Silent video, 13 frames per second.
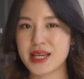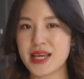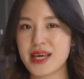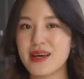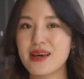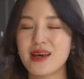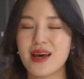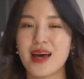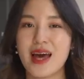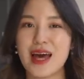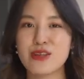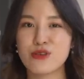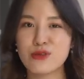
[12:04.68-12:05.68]
here
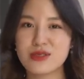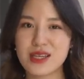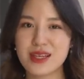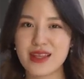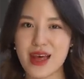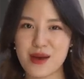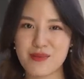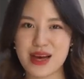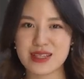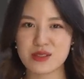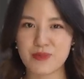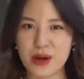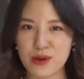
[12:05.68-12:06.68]
and using them
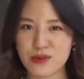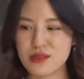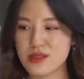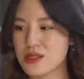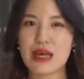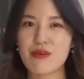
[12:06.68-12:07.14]
as belts.